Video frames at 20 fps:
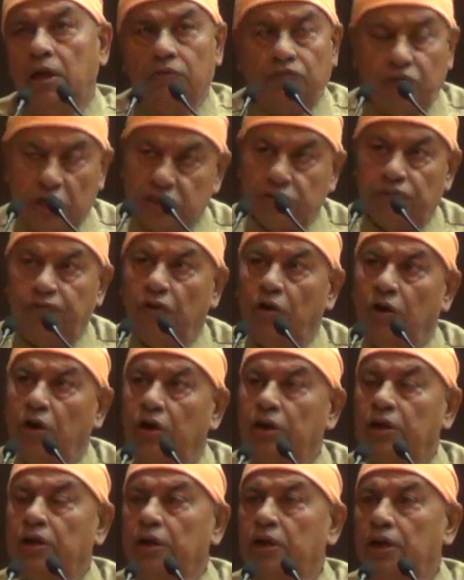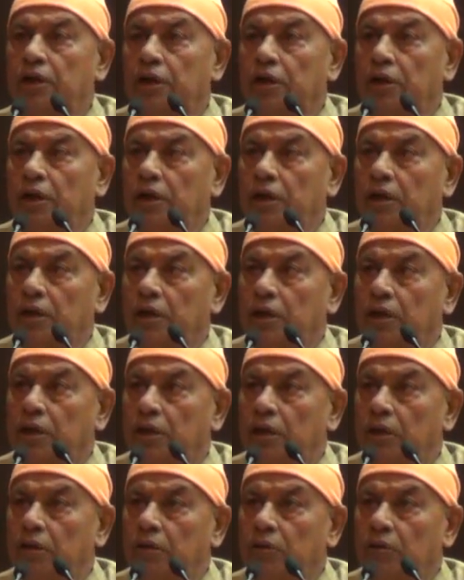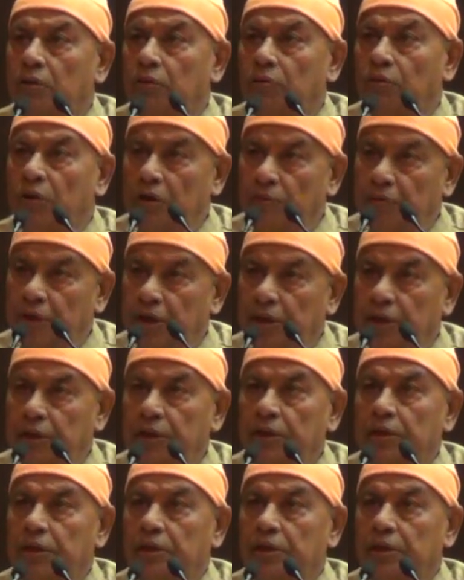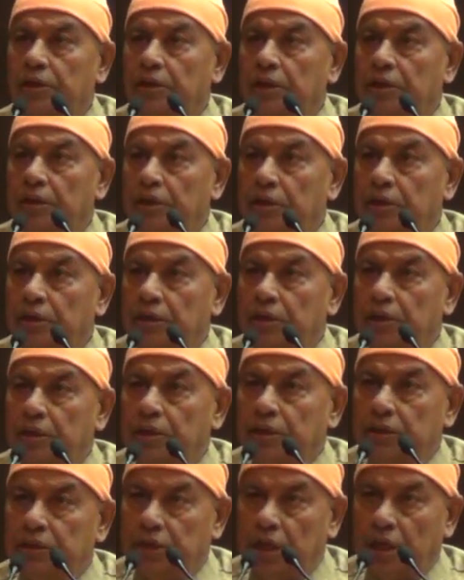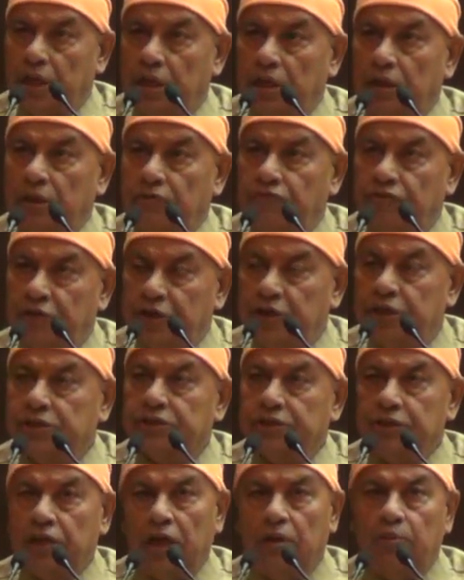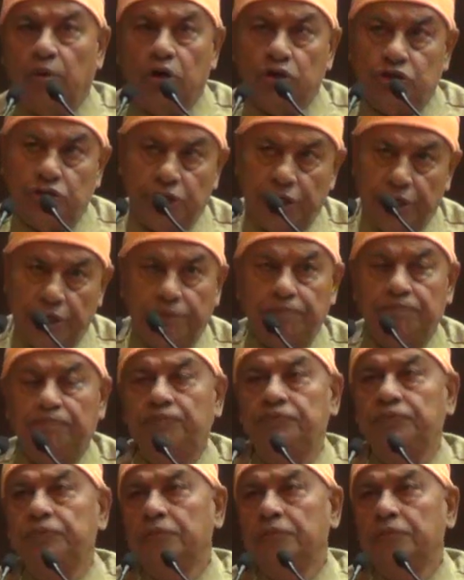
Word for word: the first floor will be the physics laboratory.